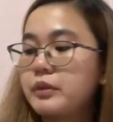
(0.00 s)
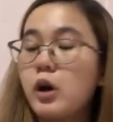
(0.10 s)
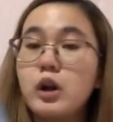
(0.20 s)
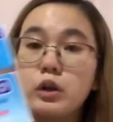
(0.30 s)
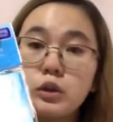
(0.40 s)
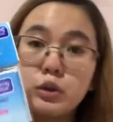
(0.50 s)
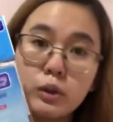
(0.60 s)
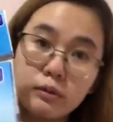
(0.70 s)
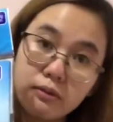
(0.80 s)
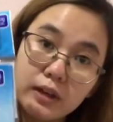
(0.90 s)
oil
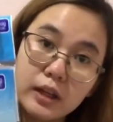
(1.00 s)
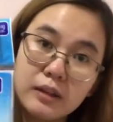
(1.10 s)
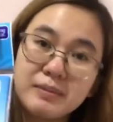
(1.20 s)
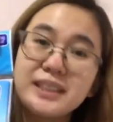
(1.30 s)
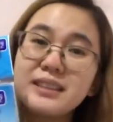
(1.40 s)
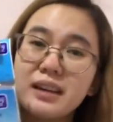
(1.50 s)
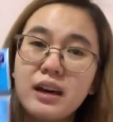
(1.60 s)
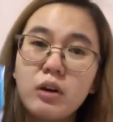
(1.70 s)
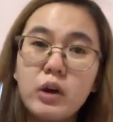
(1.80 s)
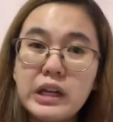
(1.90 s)
control film, kasi
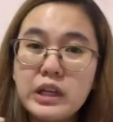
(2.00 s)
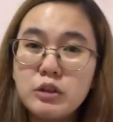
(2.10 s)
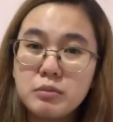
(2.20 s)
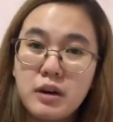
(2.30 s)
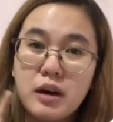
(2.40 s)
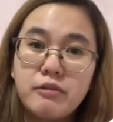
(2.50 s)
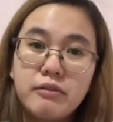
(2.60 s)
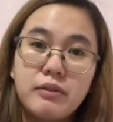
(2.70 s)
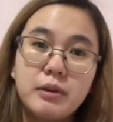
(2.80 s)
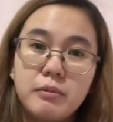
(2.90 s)
nga oily yung mga
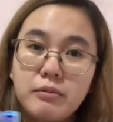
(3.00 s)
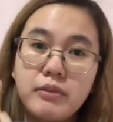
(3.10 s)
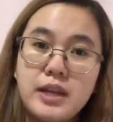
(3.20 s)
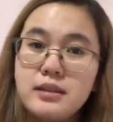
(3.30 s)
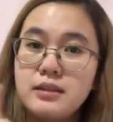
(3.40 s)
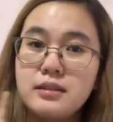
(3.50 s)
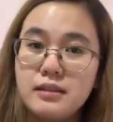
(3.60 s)
faces